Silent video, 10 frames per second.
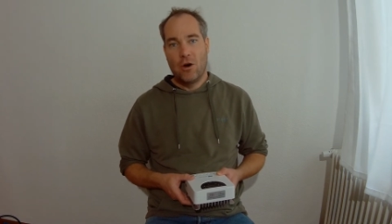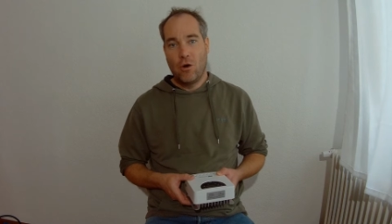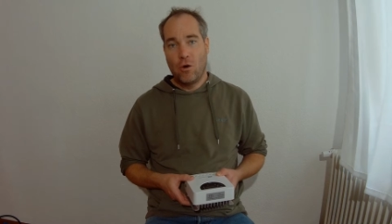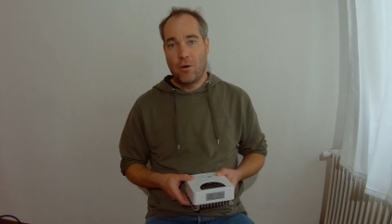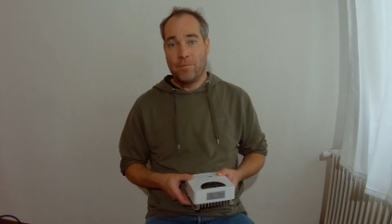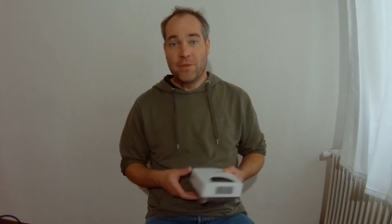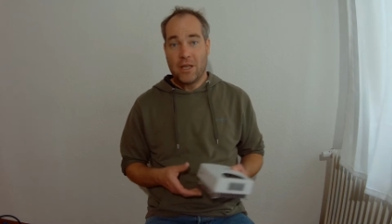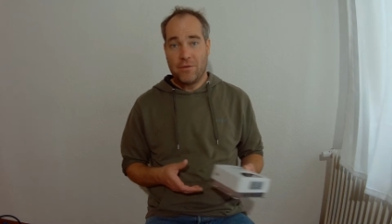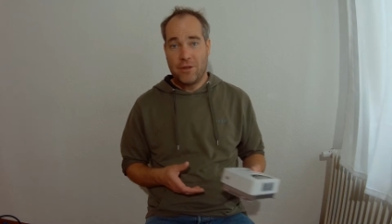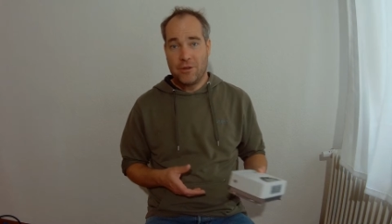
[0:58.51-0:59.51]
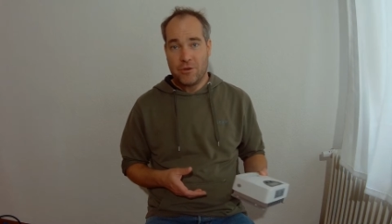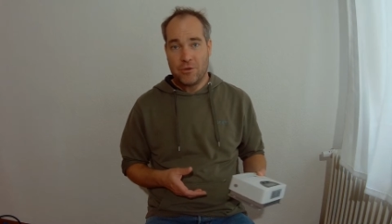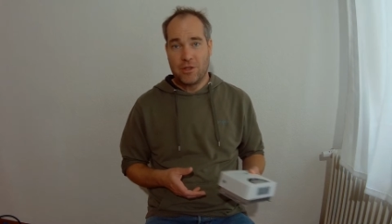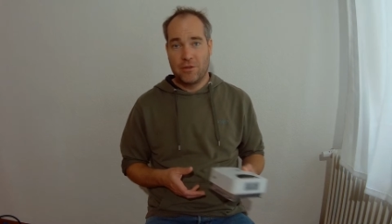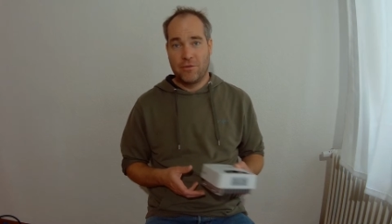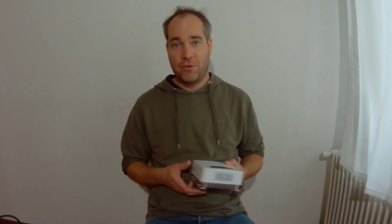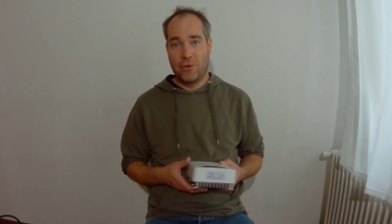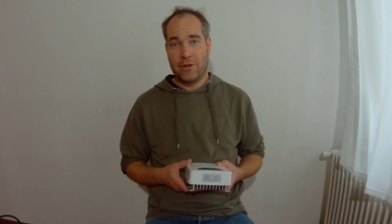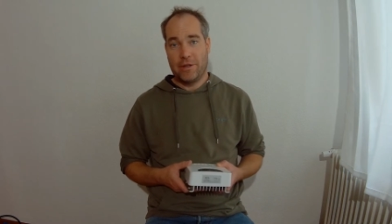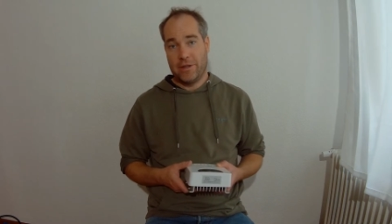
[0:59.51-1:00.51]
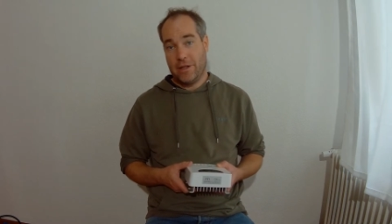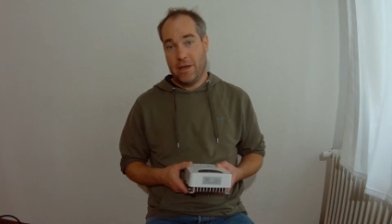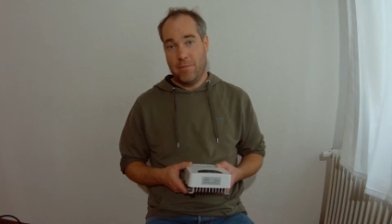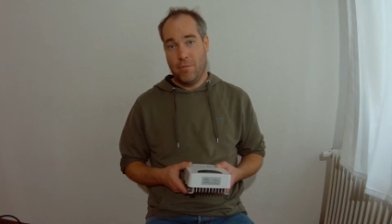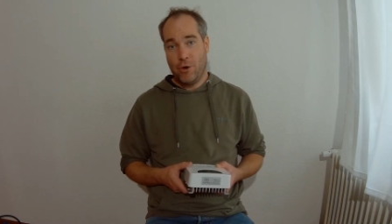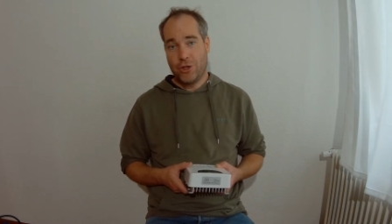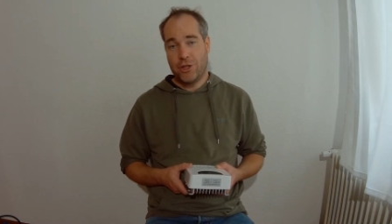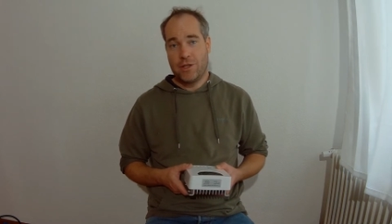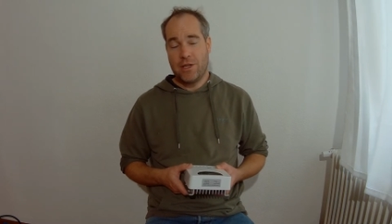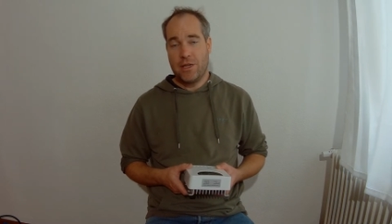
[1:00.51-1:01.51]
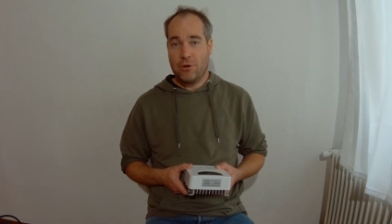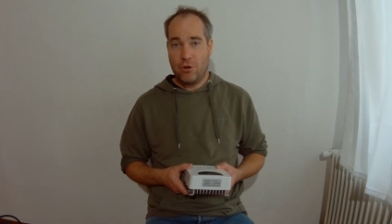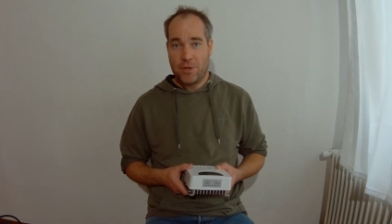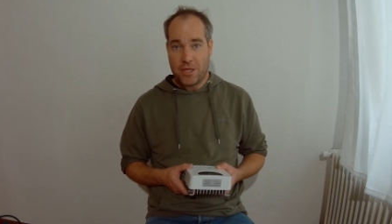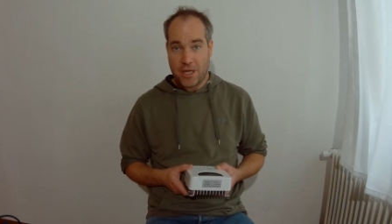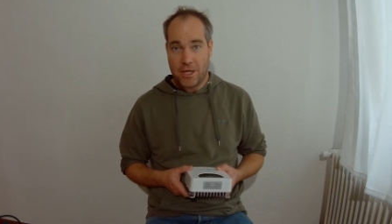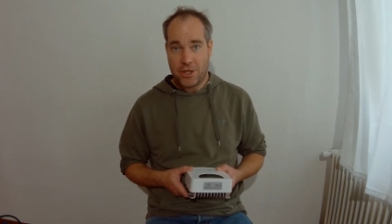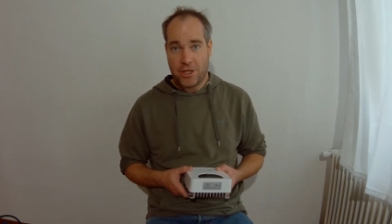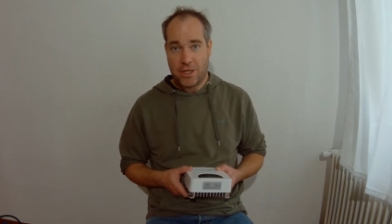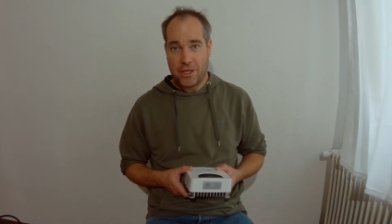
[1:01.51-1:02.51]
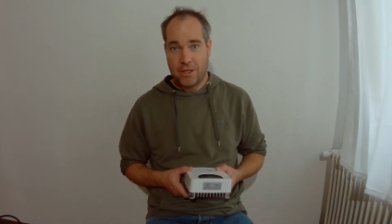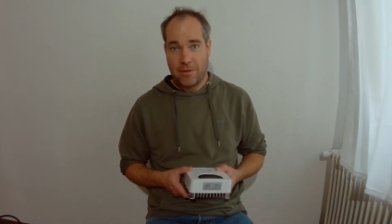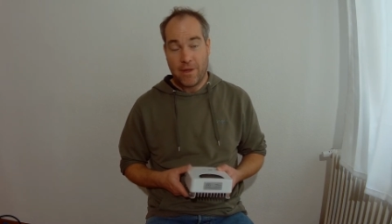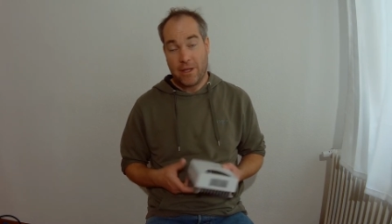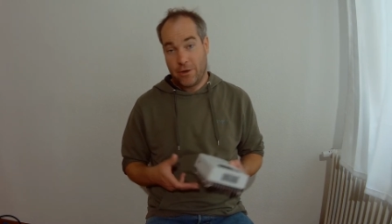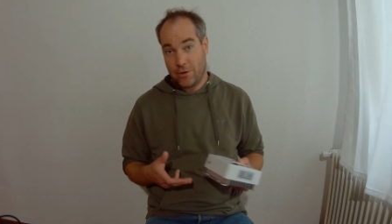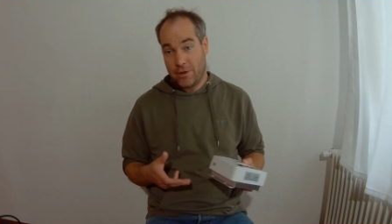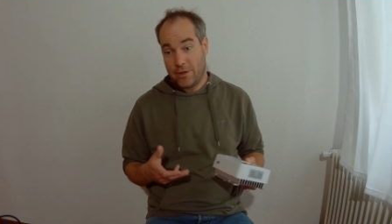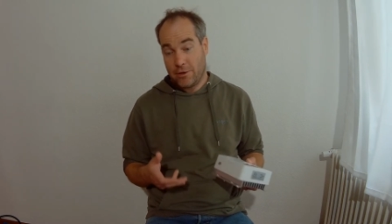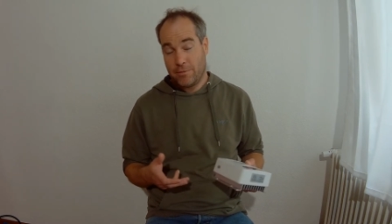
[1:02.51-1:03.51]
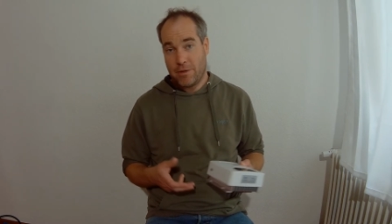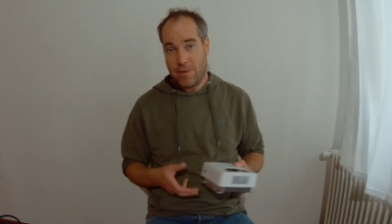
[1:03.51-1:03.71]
or if you use it for an emergency communication kit, then it could be a